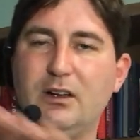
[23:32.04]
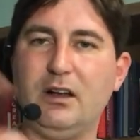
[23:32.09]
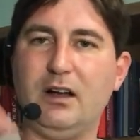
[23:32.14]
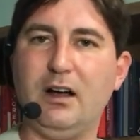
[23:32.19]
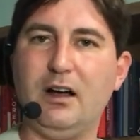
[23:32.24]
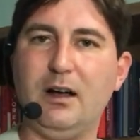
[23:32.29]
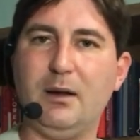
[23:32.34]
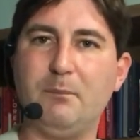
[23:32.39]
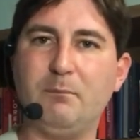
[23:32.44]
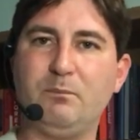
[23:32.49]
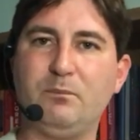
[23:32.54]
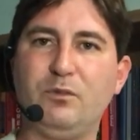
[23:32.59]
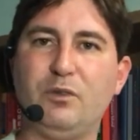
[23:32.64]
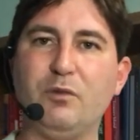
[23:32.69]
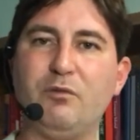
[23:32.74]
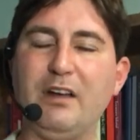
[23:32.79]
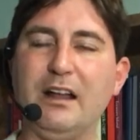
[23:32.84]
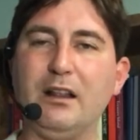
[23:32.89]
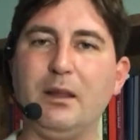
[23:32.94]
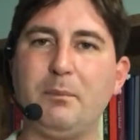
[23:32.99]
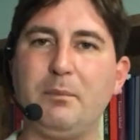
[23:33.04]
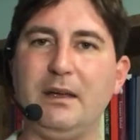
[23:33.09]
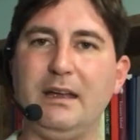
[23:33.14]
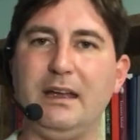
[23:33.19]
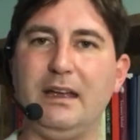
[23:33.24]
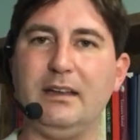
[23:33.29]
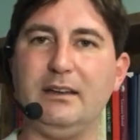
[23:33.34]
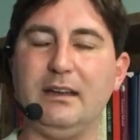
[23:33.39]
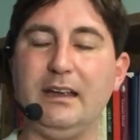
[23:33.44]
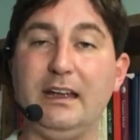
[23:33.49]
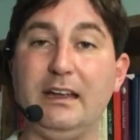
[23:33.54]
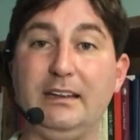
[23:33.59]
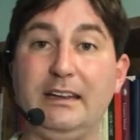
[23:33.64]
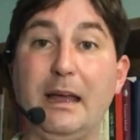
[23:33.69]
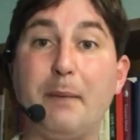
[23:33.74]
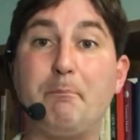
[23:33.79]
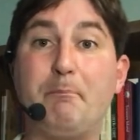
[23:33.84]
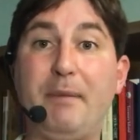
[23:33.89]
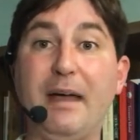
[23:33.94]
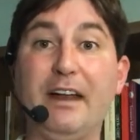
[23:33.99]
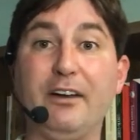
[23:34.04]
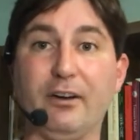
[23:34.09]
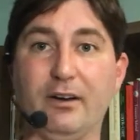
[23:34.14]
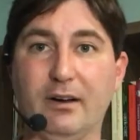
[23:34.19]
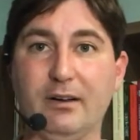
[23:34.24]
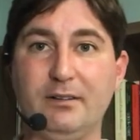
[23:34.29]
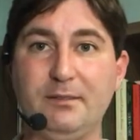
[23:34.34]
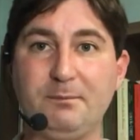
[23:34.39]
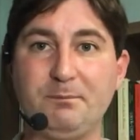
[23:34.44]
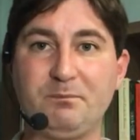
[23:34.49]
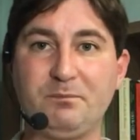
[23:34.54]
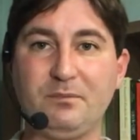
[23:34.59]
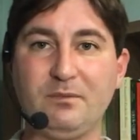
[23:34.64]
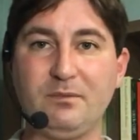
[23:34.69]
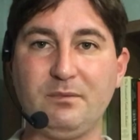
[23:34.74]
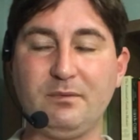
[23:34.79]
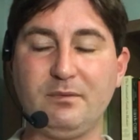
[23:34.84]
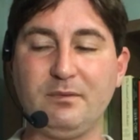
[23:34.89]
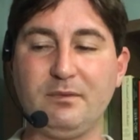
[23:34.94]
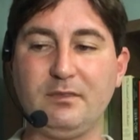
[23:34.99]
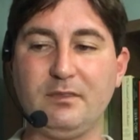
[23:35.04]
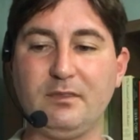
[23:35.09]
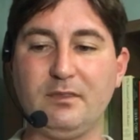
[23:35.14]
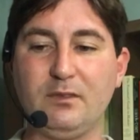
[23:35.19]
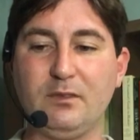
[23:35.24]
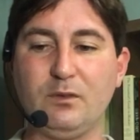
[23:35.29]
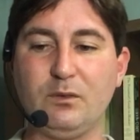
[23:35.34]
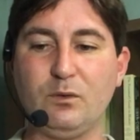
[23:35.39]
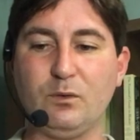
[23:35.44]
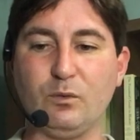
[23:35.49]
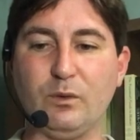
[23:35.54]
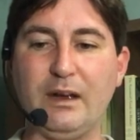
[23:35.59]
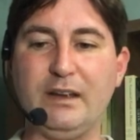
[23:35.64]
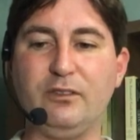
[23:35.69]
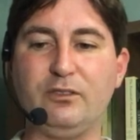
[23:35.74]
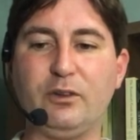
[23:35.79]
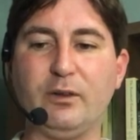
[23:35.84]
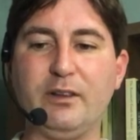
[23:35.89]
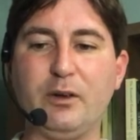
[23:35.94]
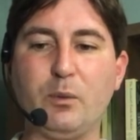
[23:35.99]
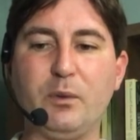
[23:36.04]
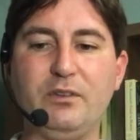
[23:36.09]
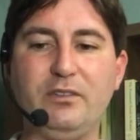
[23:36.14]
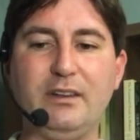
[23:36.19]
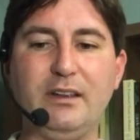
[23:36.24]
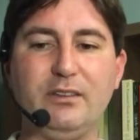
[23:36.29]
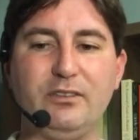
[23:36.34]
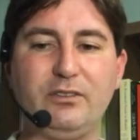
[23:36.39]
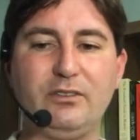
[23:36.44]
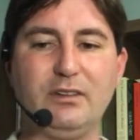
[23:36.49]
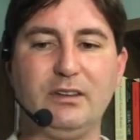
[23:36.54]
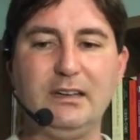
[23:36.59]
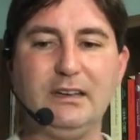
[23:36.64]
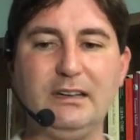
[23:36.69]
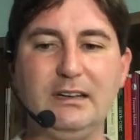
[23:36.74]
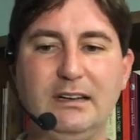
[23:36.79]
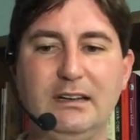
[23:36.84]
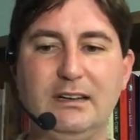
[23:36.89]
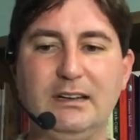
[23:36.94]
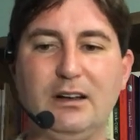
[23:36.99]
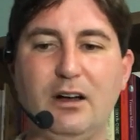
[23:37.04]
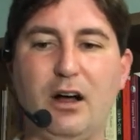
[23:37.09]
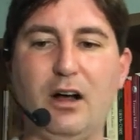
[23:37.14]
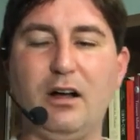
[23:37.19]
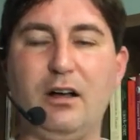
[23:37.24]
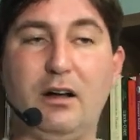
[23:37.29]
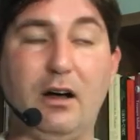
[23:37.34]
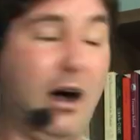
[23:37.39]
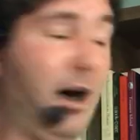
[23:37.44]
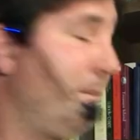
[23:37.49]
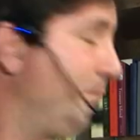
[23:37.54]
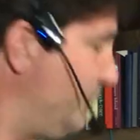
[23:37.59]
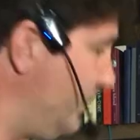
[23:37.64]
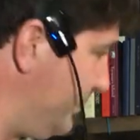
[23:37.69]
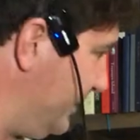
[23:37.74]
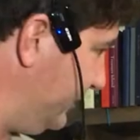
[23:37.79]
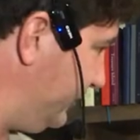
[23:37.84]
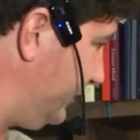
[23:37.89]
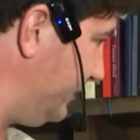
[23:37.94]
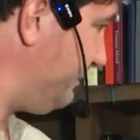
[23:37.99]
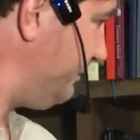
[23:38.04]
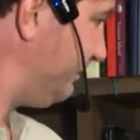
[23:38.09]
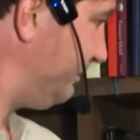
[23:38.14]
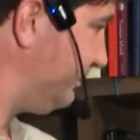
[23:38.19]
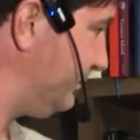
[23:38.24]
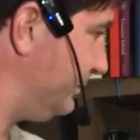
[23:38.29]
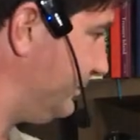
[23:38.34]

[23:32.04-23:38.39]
um, develop and, and get better. Right? So there was this optimism.